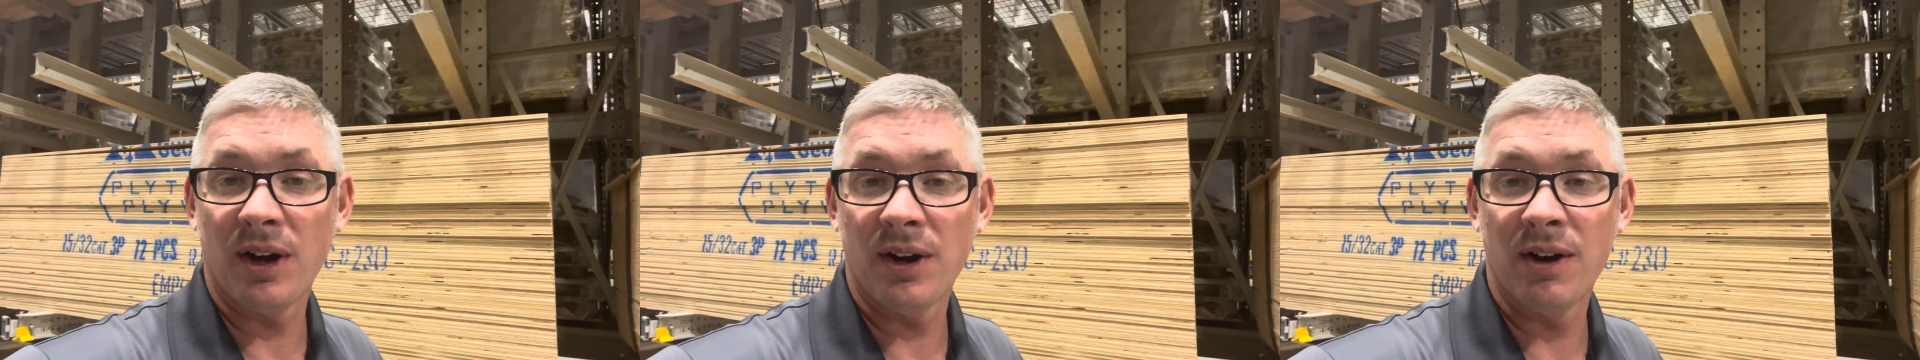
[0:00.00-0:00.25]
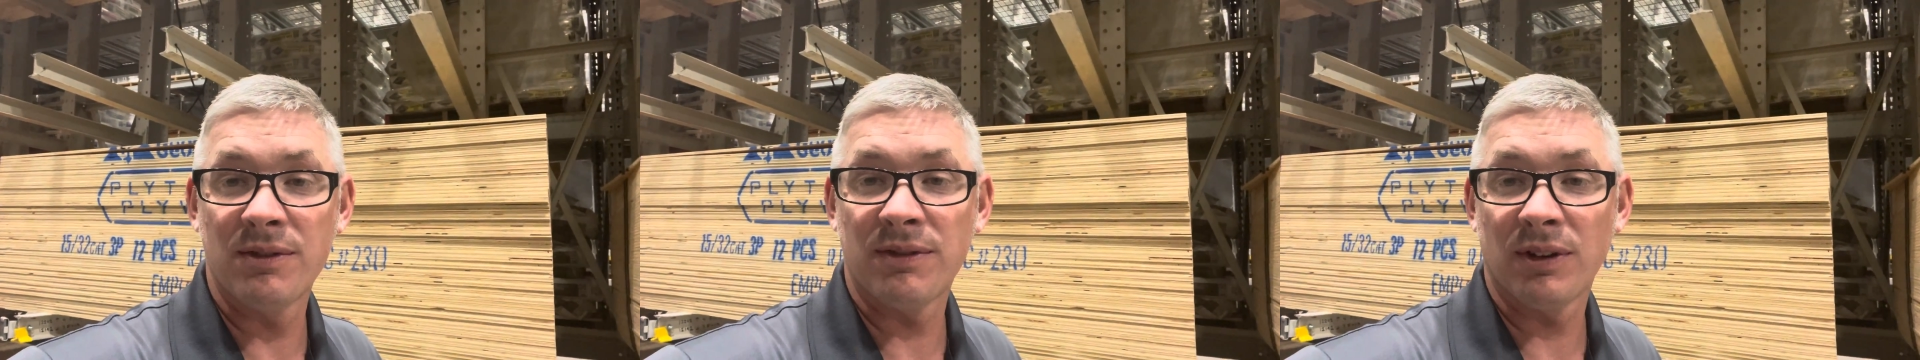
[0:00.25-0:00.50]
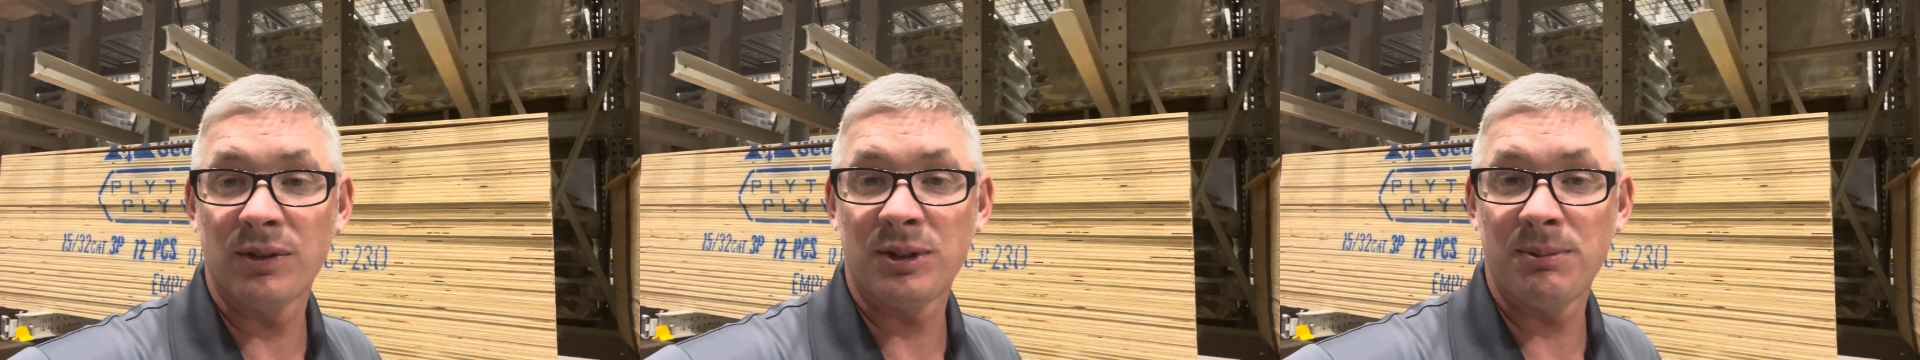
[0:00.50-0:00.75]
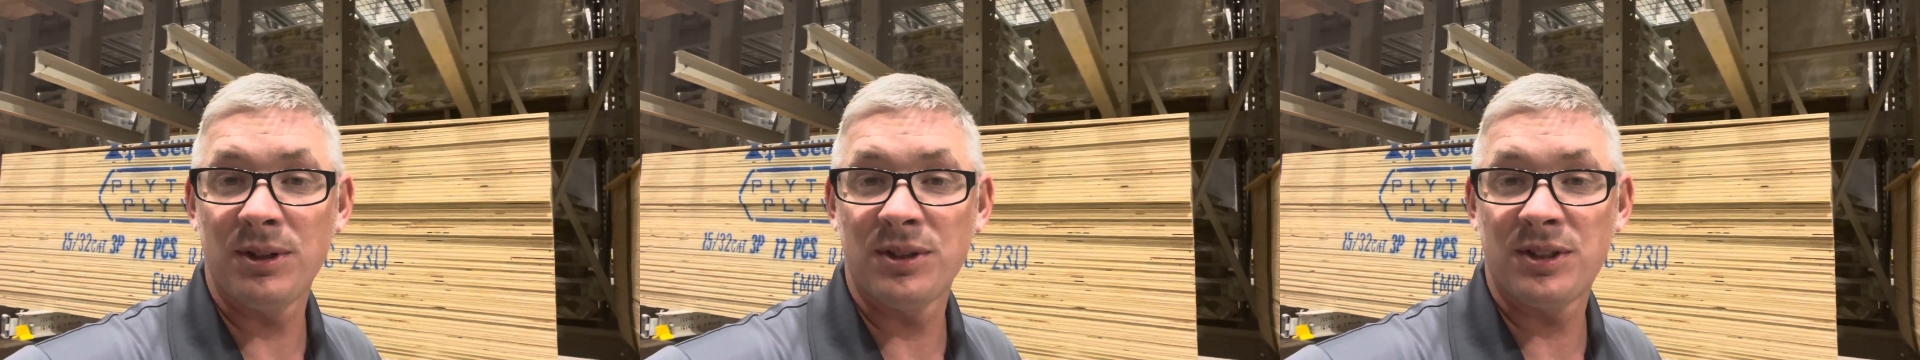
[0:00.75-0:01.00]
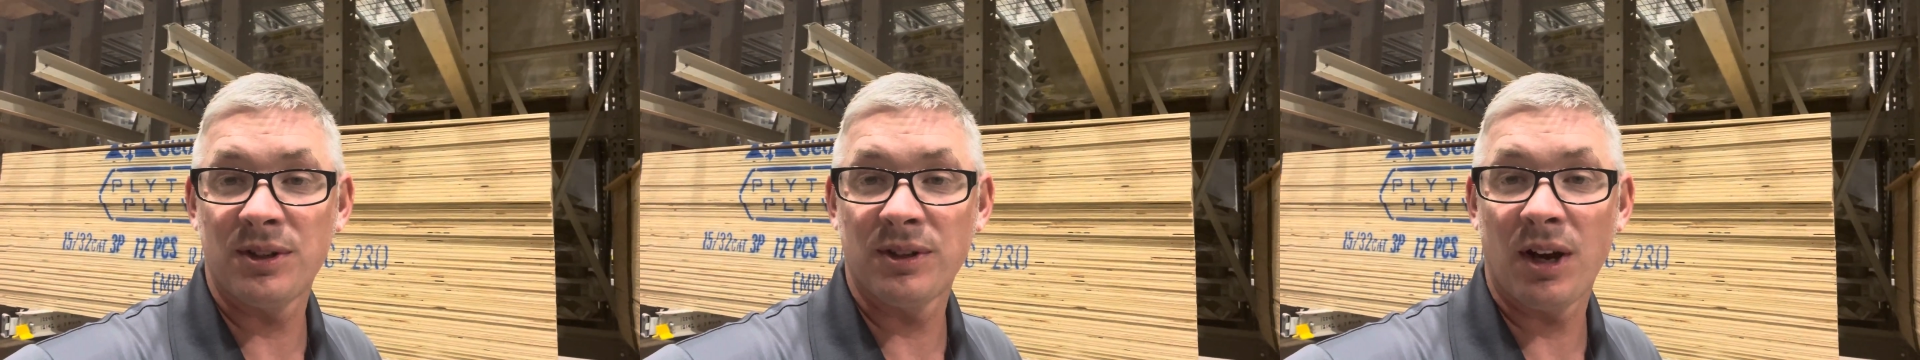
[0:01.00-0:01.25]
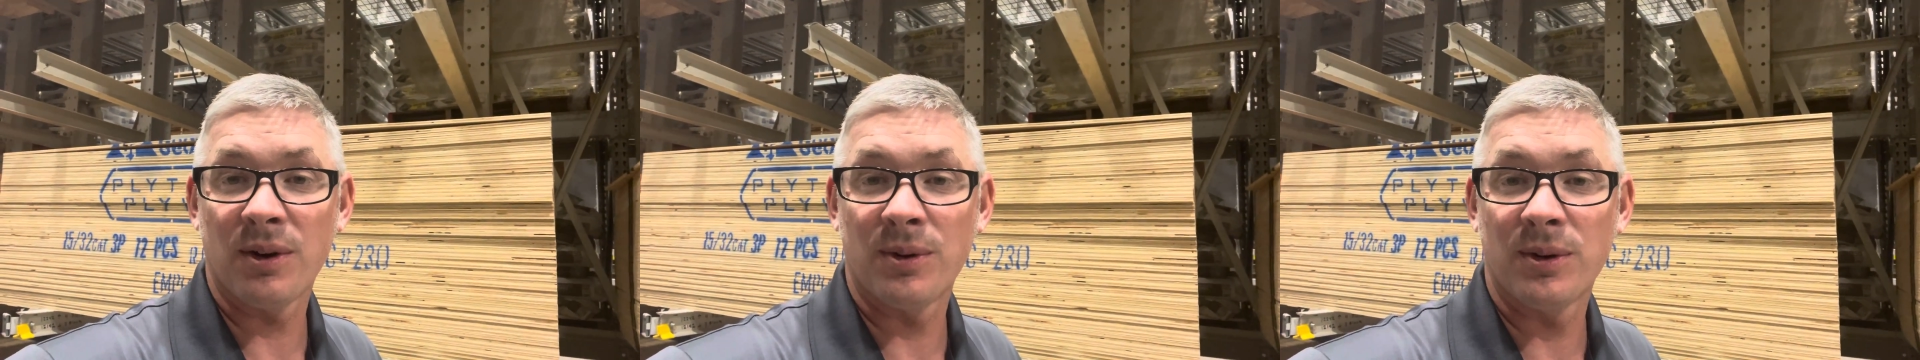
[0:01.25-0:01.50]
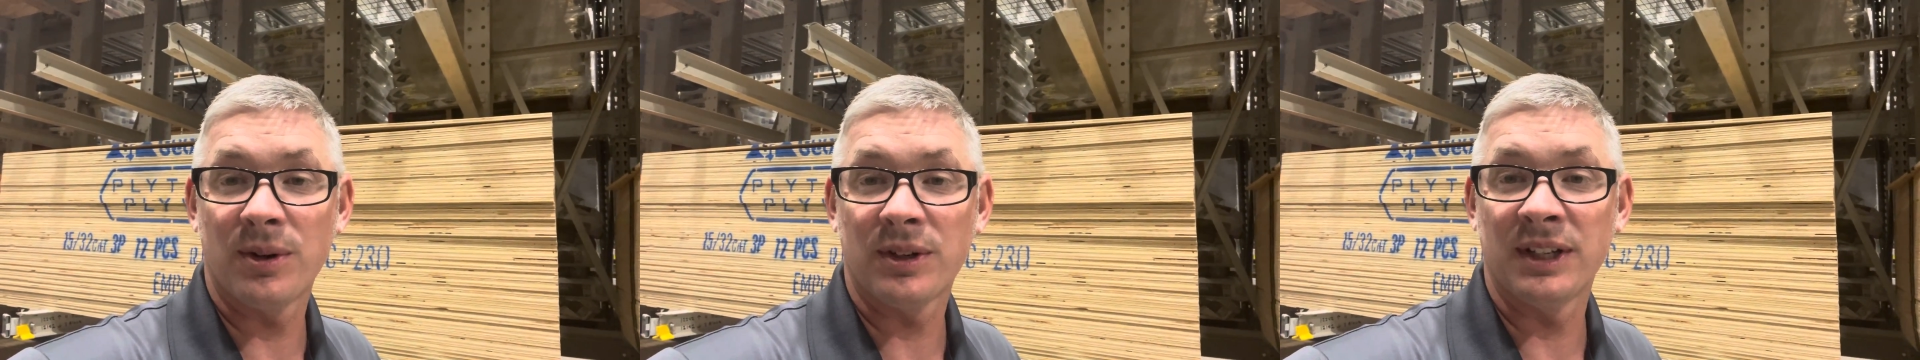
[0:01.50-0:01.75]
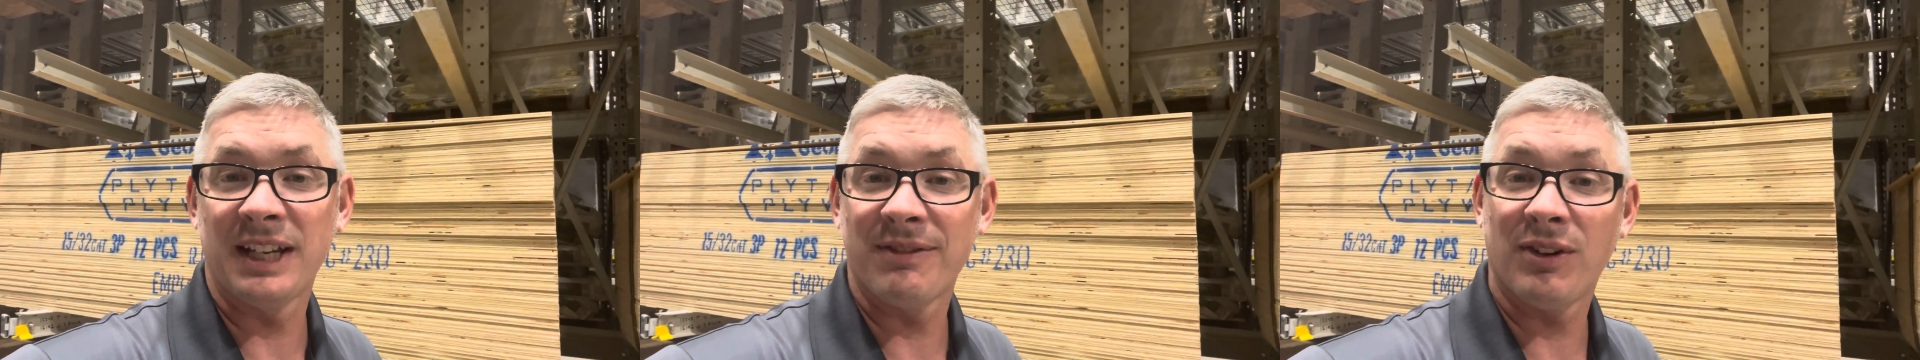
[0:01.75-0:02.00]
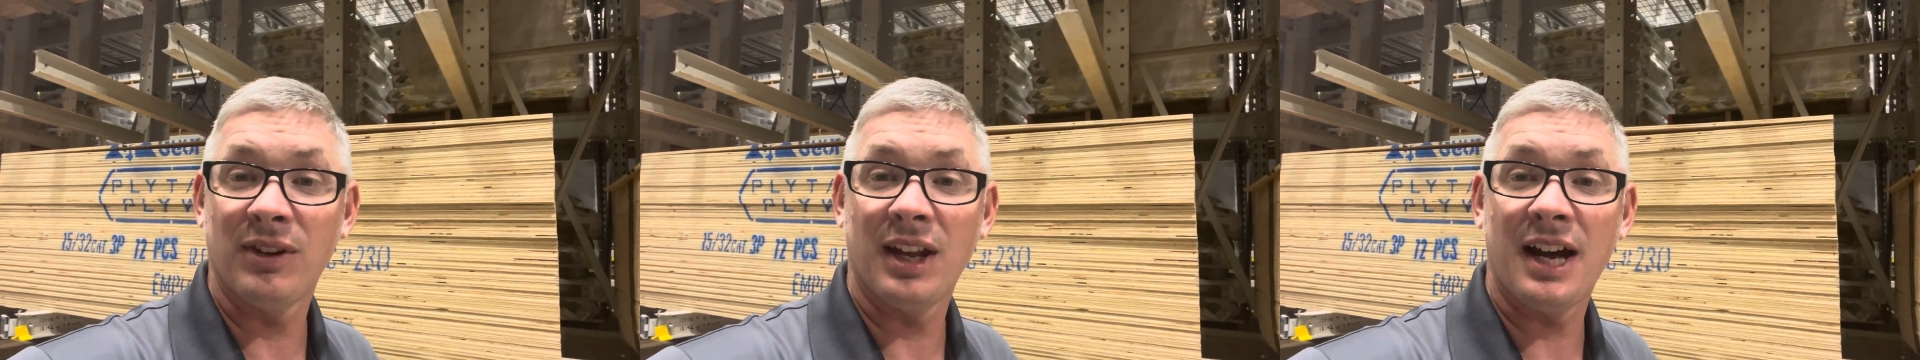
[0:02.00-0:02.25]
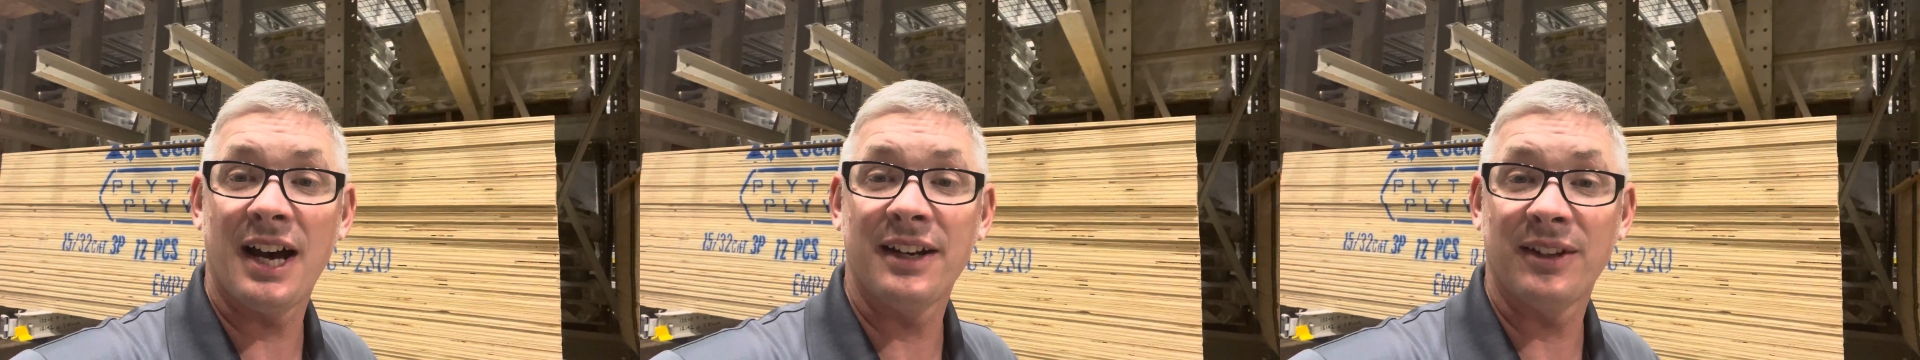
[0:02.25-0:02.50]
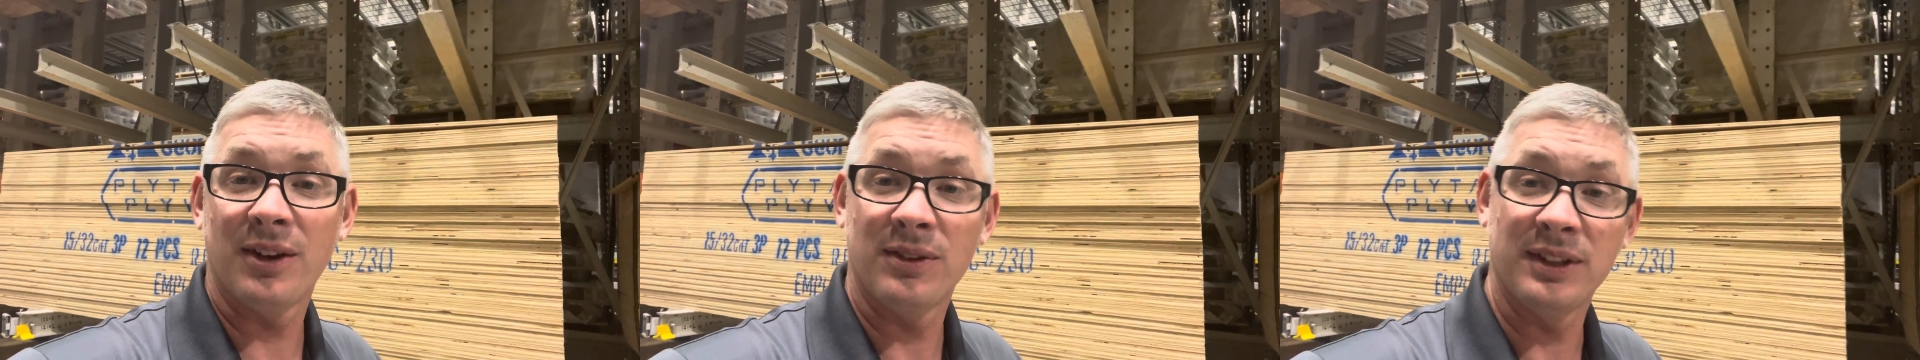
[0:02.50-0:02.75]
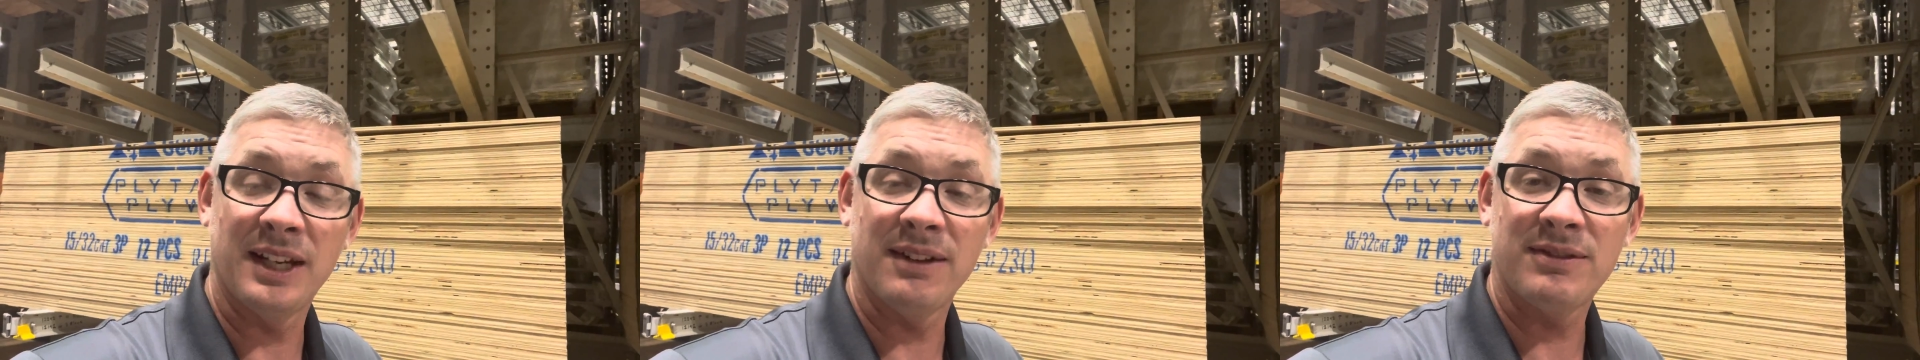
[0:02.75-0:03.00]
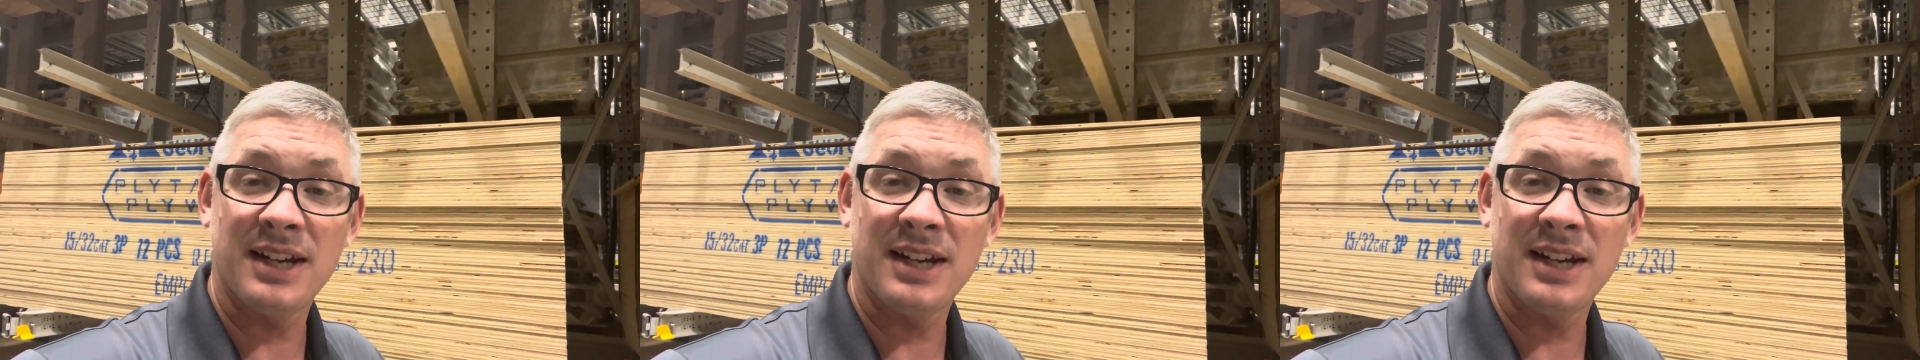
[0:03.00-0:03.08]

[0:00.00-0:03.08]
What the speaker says: overflowcommunitycenter.org and give online and go to the Give